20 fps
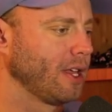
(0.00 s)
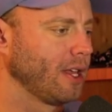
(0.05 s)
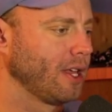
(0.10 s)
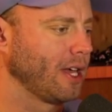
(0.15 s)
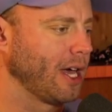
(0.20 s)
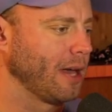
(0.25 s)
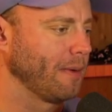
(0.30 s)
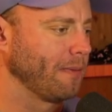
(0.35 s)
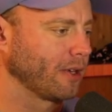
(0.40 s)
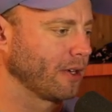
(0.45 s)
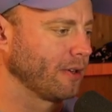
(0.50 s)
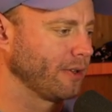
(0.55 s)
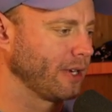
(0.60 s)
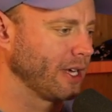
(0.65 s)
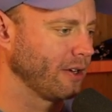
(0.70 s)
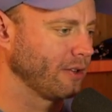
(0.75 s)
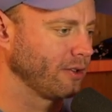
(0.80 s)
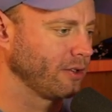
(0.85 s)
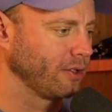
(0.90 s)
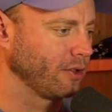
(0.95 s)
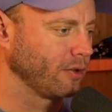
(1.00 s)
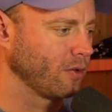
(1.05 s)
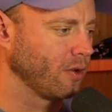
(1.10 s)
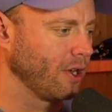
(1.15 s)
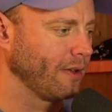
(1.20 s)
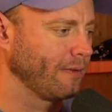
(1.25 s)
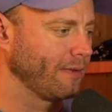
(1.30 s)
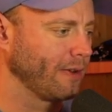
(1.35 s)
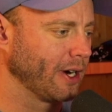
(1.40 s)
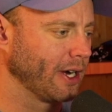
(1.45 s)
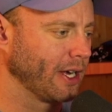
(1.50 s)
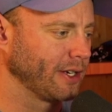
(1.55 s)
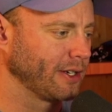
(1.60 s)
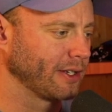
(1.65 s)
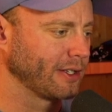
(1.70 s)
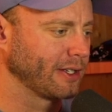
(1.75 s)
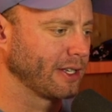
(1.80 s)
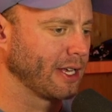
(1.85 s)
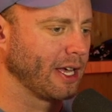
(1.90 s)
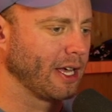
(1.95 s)
I'm going to go down to qualifier
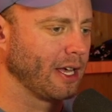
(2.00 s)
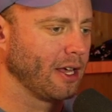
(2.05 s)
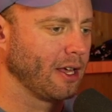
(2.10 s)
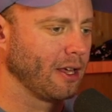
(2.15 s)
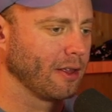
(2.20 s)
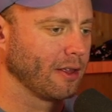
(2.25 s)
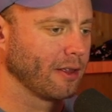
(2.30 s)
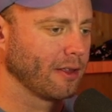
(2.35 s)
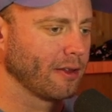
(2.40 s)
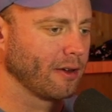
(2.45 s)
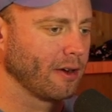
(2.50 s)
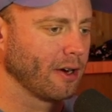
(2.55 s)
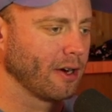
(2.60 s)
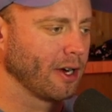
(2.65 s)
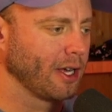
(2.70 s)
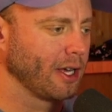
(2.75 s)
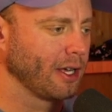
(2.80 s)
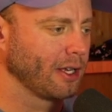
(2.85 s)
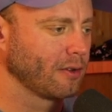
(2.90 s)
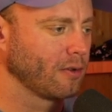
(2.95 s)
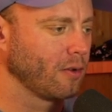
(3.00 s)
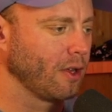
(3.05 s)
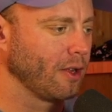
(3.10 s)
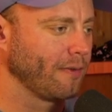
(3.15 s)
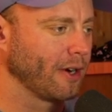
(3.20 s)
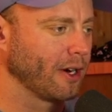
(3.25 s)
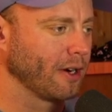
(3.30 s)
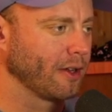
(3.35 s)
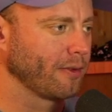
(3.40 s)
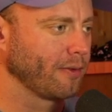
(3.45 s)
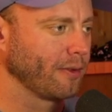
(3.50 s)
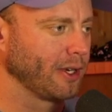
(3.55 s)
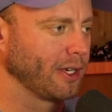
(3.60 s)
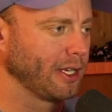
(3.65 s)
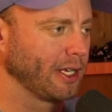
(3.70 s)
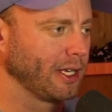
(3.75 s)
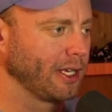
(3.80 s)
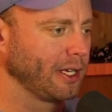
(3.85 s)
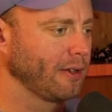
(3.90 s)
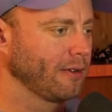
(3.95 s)
qualifier
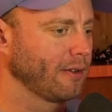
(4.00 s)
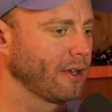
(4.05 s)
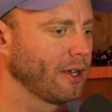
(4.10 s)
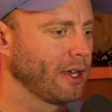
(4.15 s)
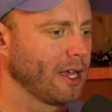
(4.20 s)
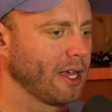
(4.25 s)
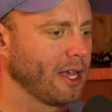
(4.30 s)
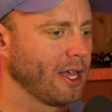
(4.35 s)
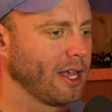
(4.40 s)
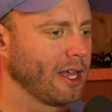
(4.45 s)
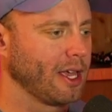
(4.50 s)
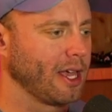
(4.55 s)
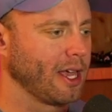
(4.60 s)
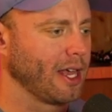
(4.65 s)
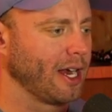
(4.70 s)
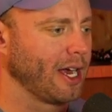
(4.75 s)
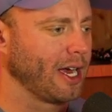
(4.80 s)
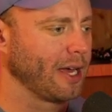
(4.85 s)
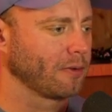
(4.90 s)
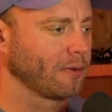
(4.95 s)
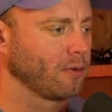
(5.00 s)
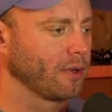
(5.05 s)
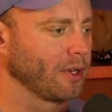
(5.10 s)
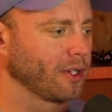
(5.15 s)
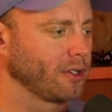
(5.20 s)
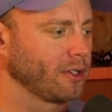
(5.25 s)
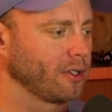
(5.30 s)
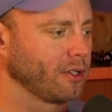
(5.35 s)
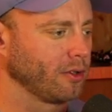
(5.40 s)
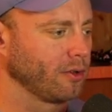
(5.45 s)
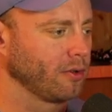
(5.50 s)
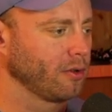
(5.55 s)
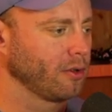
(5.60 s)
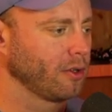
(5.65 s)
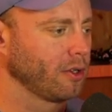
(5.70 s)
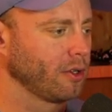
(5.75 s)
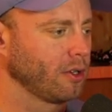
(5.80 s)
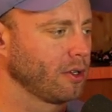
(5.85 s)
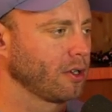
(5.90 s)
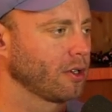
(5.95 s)
3D, and I'm going to
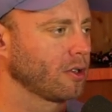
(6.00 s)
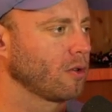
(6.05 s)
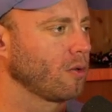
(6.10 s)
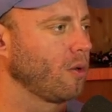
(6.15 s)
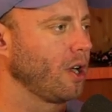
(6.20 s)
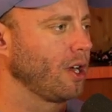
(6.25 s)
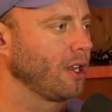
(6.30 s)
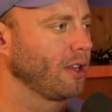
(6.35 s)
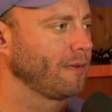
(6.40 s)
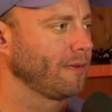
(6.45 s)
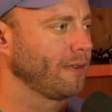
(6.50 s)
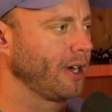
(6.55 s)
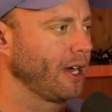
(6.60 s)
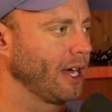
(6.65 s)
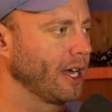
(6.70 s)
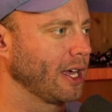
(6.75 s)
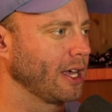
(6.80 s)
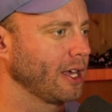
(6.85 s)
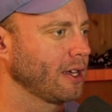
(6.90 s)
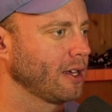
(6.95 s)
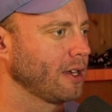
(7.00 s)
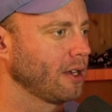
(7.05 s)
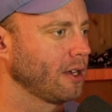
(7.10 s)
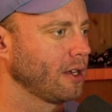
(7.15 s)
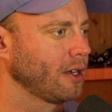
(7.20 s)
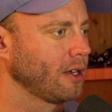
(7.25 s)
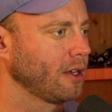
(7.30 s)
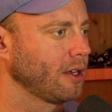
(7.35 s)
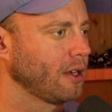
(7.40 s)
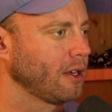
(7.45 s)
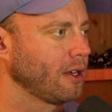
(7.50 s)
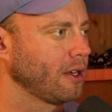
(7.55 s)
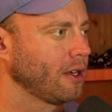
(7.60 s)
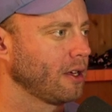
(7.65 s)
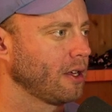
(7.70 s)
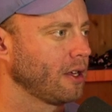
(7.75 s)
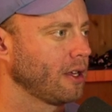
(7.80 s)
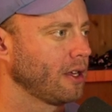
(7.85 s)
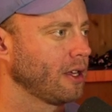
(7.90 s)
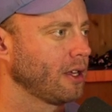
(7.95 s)
qualify
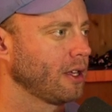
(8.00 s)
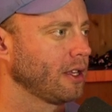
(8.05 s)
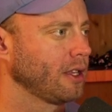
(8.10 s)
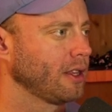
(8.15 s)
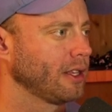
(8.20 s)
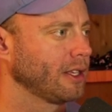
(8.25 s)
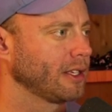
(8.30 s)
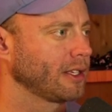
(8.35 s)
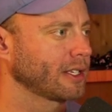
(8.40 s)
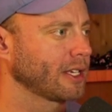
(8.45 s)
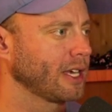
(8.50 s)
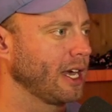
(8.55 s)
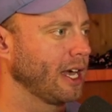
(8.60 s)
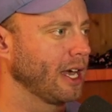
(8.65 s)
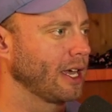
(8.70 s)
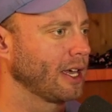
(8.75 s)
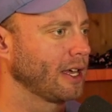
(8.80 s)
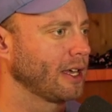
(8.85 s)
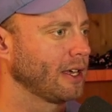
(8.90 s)
the sky.